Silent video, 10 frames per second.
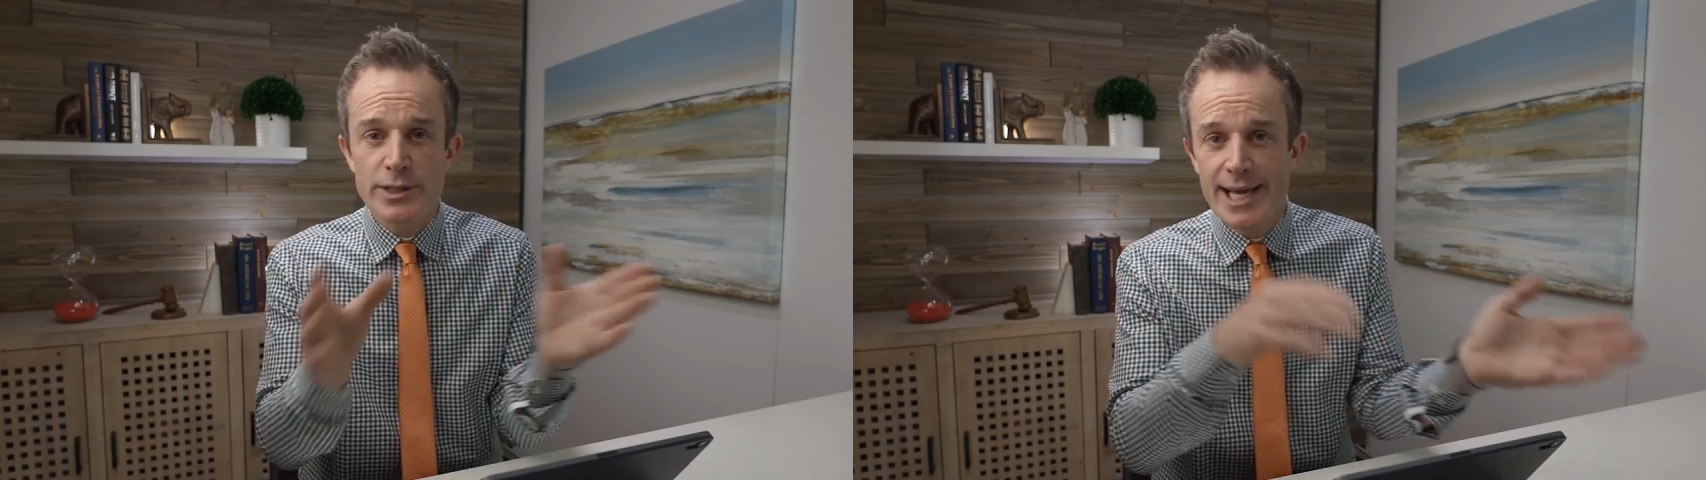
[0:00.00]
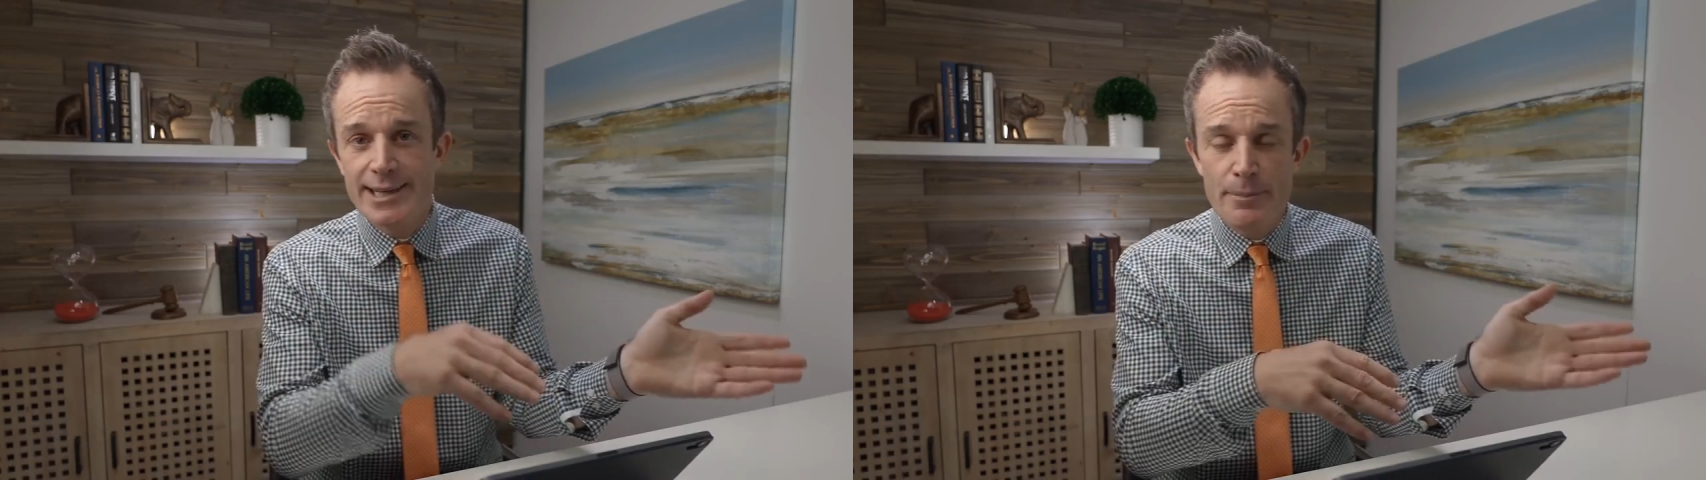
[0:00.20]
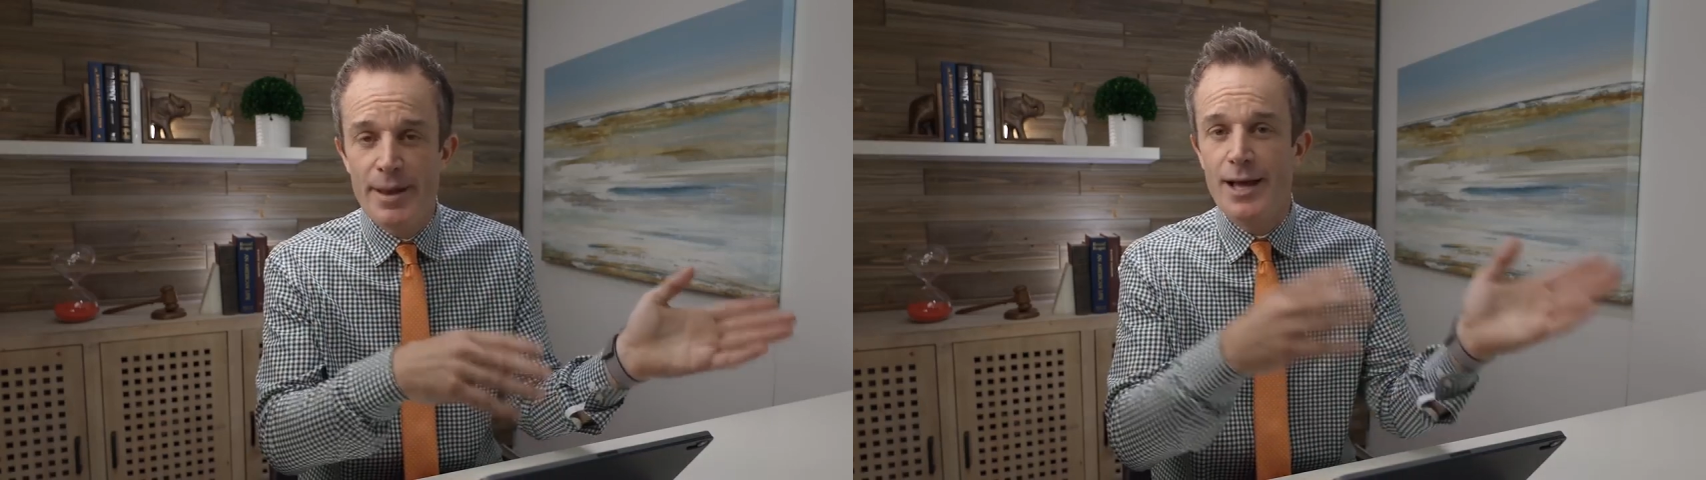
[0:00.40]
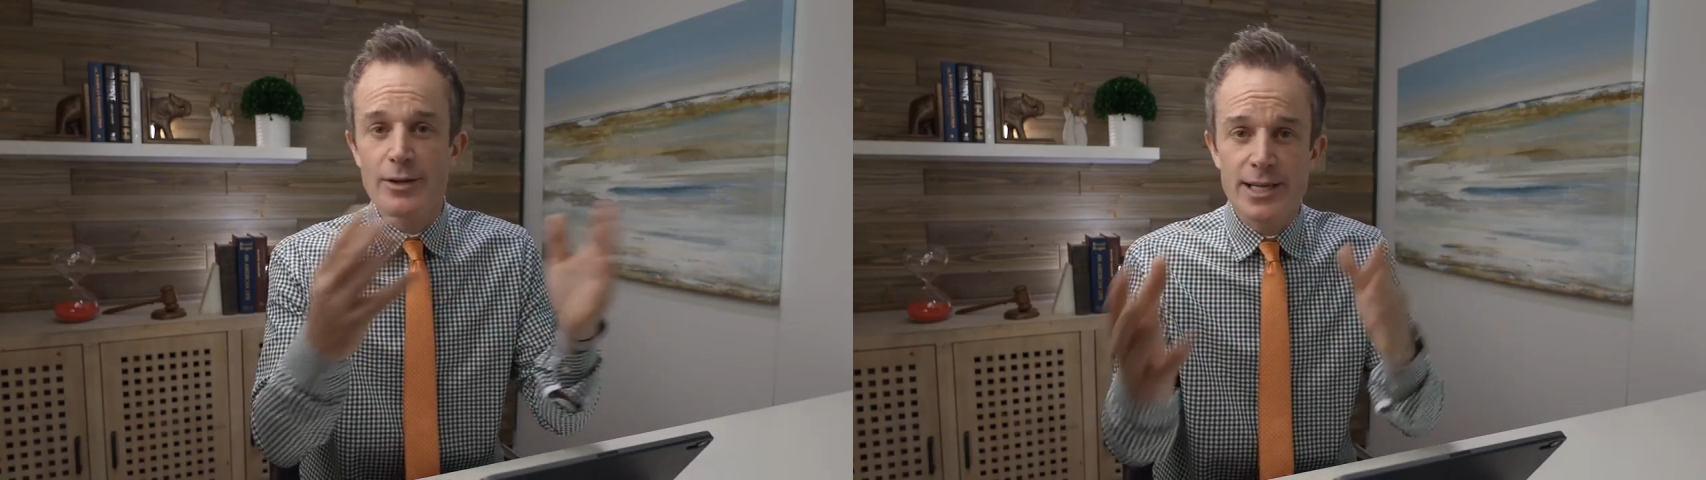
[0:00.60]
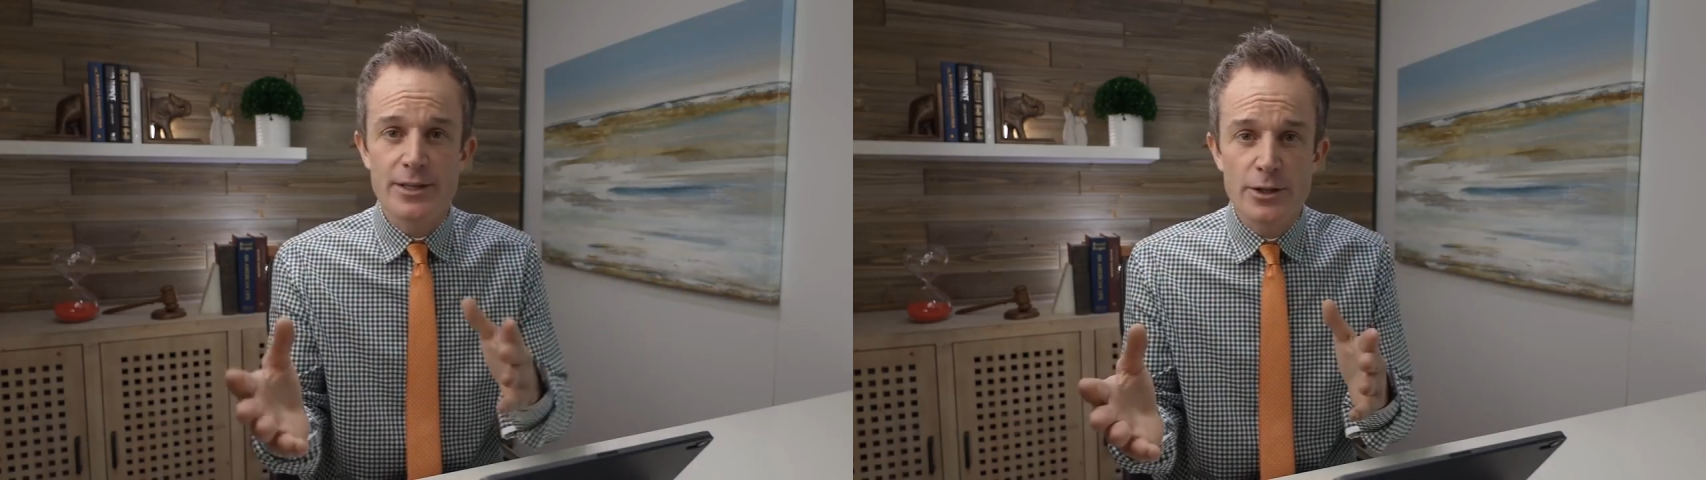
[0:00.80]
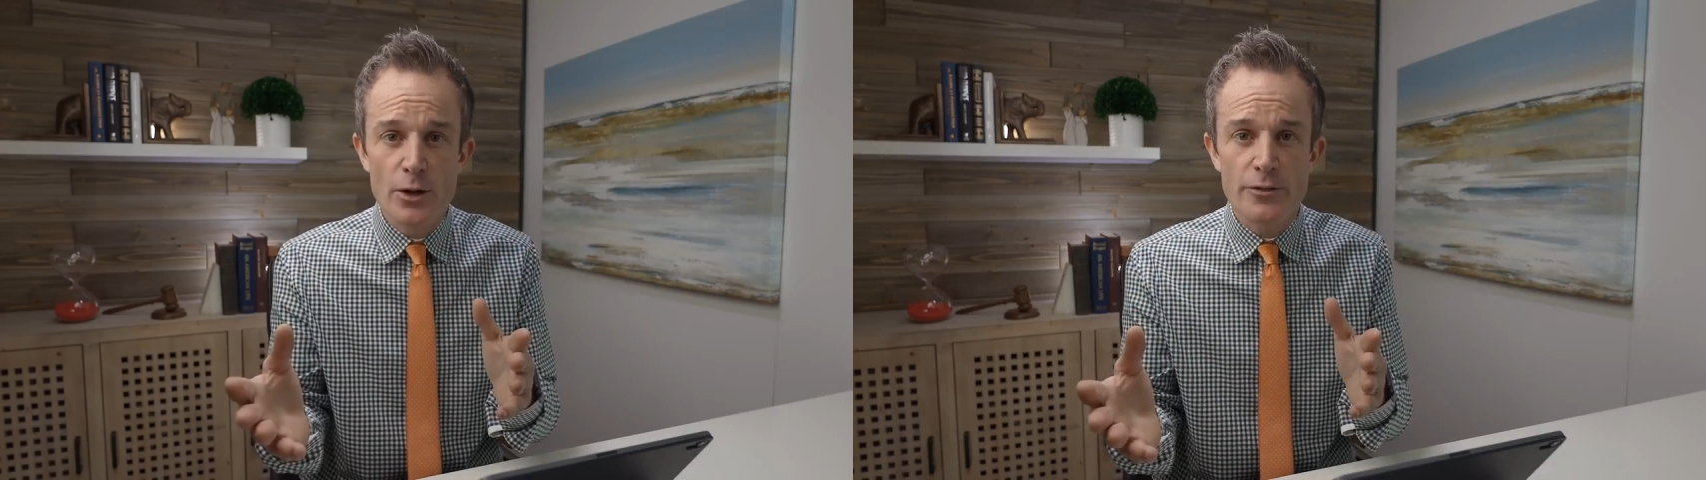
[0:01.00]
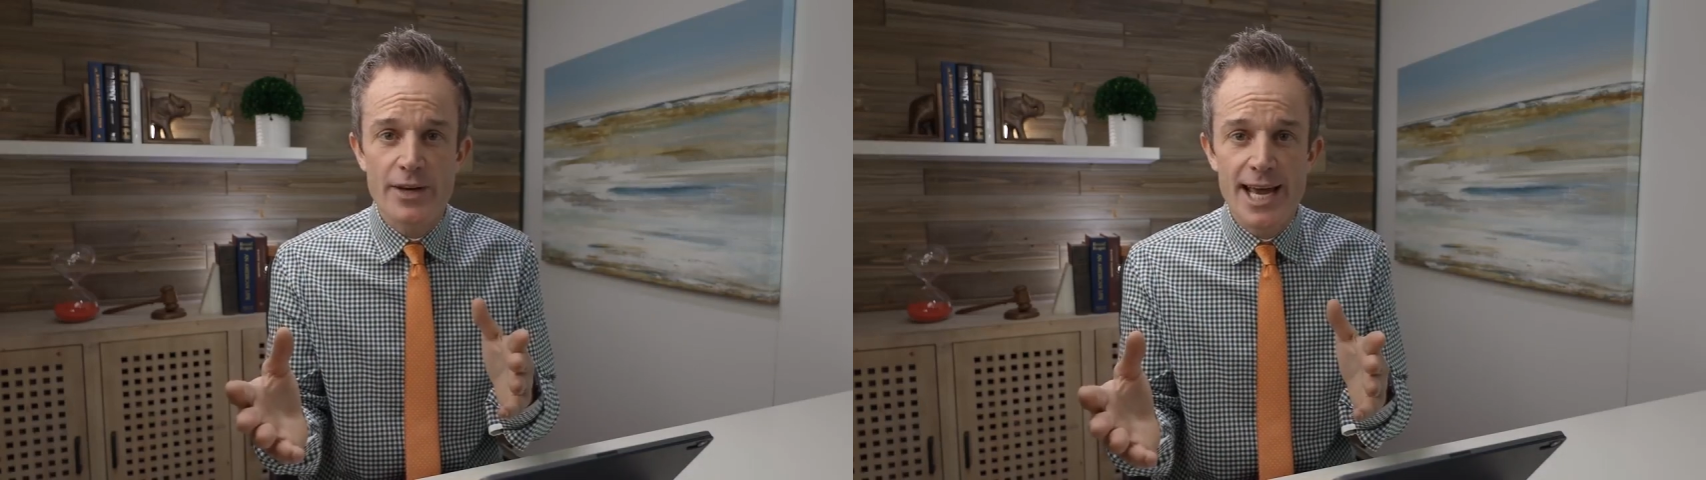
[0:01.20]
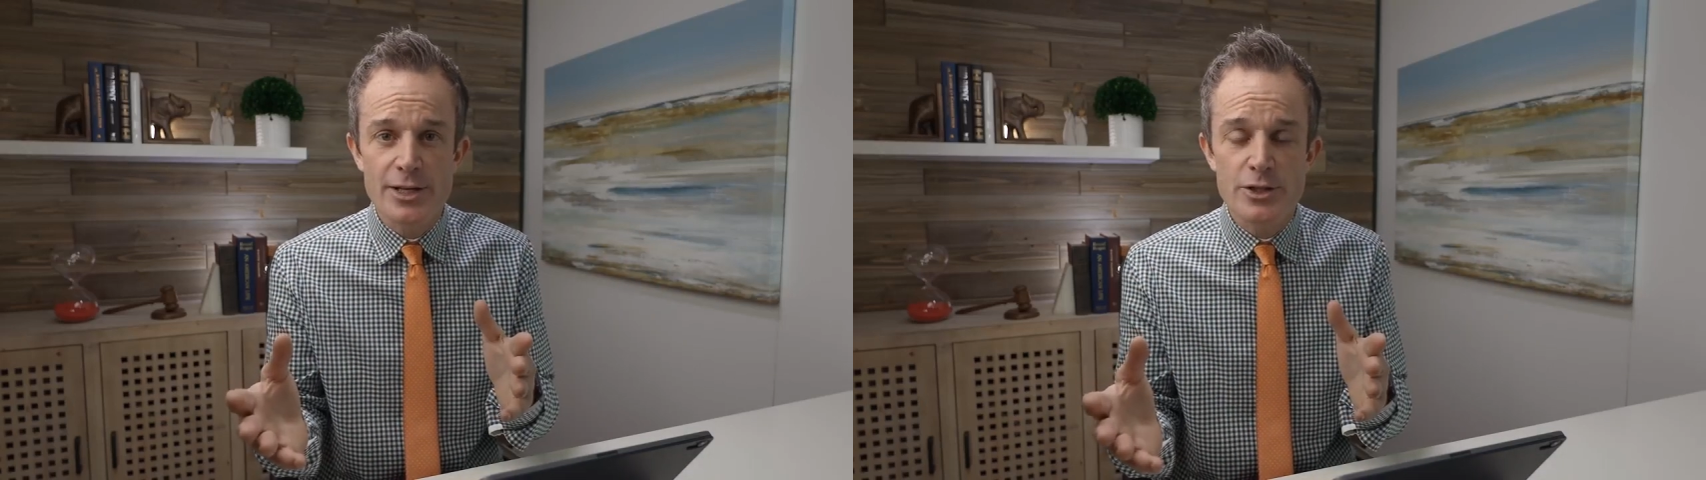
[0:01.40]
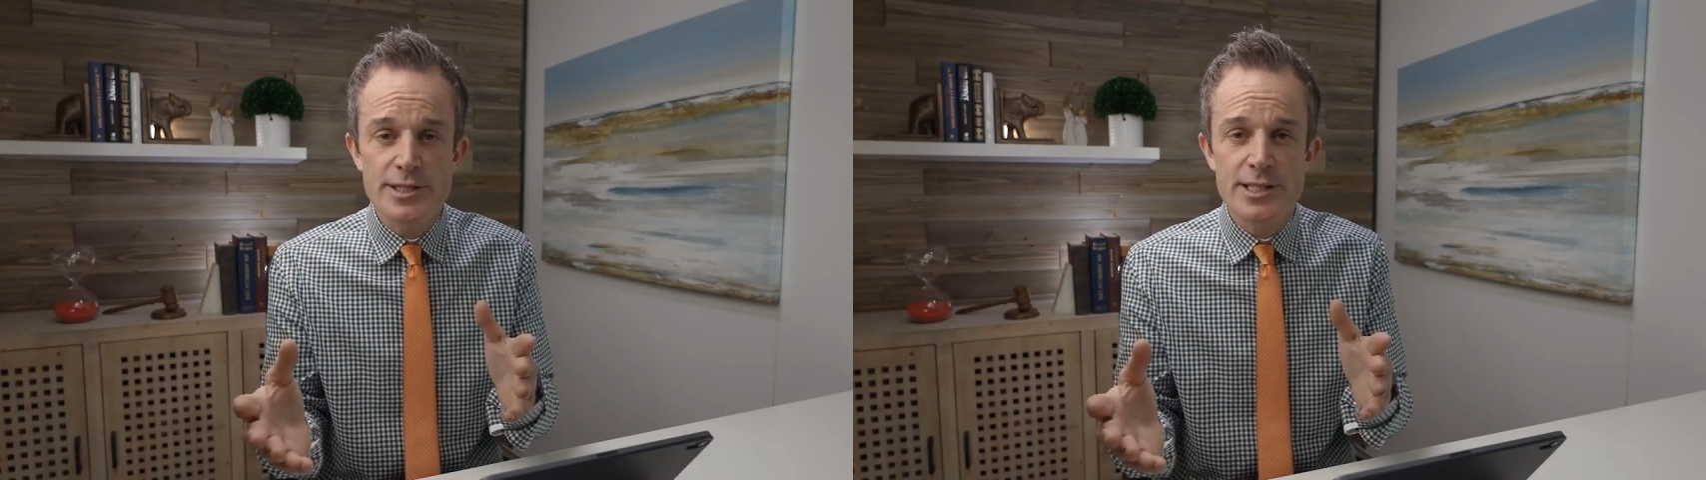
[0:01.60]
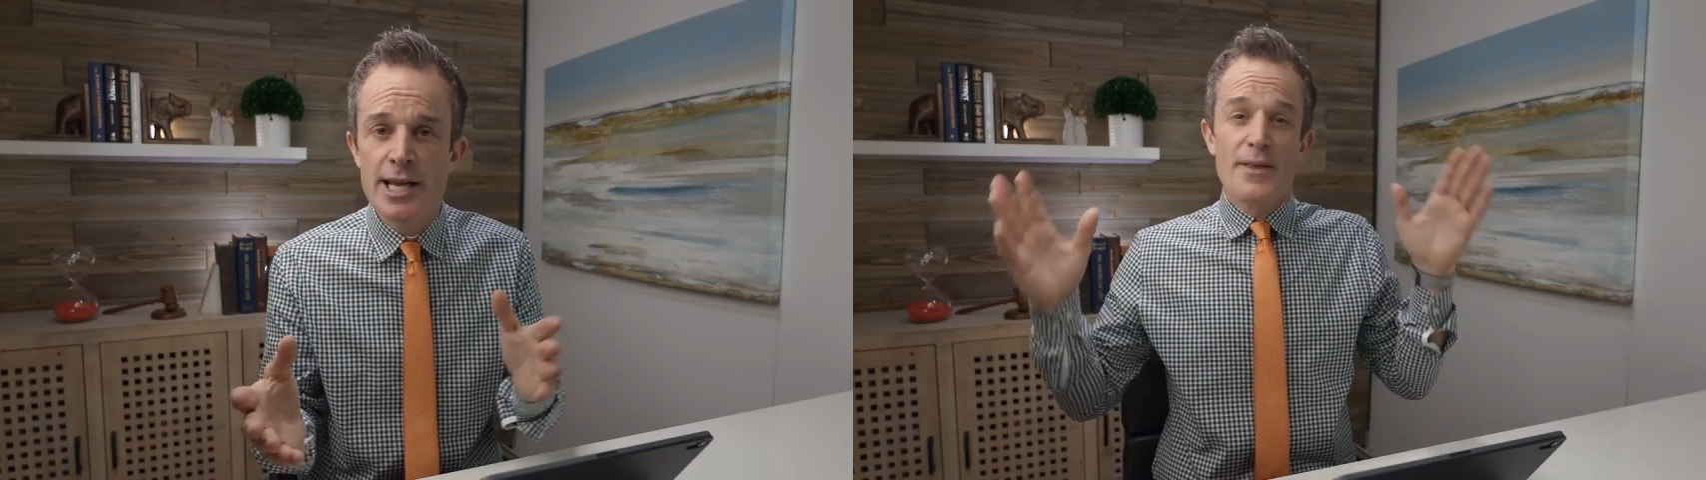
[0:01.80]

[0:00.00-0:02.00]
when they hit the bell and get the notifications.